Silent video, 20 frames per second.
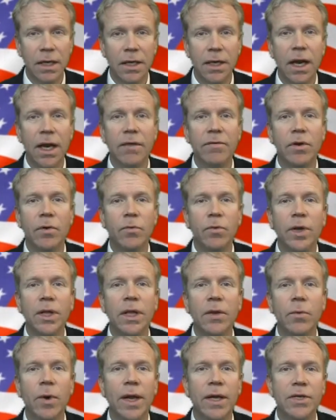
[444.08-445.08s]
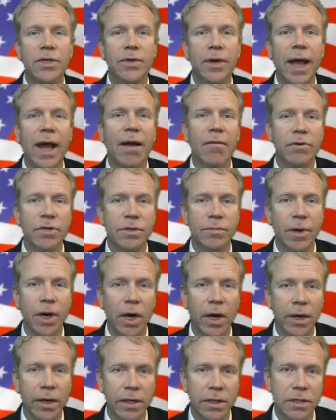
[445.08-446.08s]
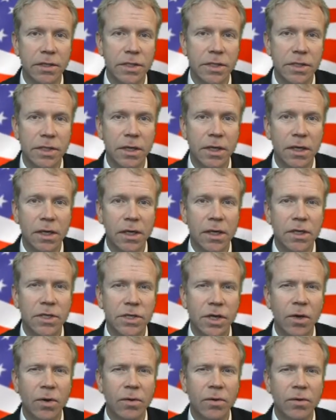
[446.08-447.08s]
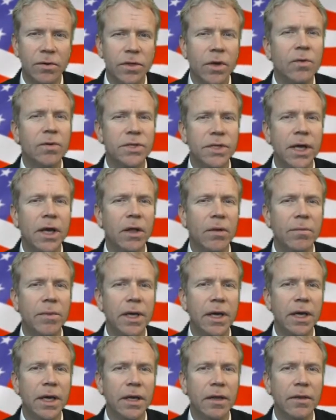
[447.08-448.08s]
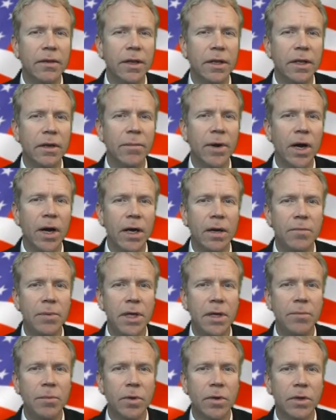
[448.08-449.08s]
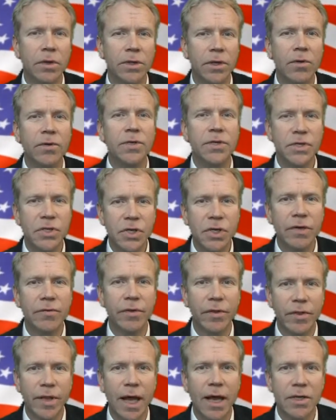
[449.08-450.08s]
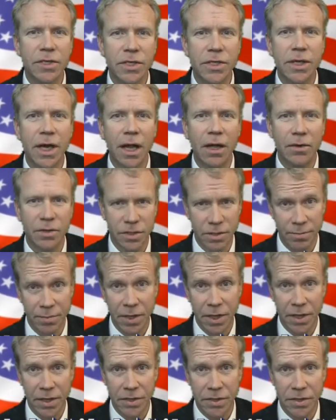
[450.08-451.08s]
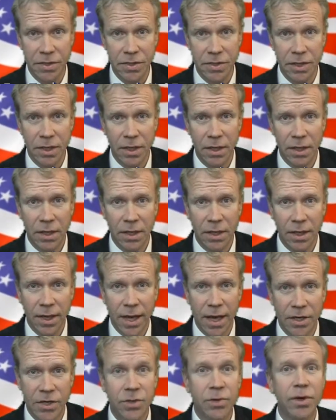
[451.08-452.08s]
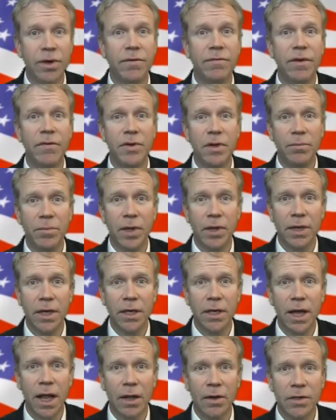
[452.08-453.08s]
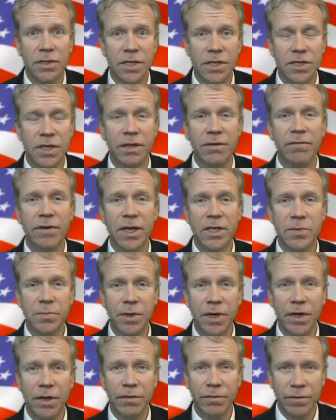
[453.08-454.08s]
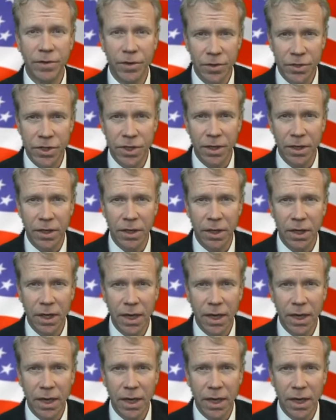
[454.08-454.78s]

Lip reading: none of it really went to average Americans. So don't tell me that the American people don't deserve $1,000 apiece. At $250 billion, it's an investment into the future.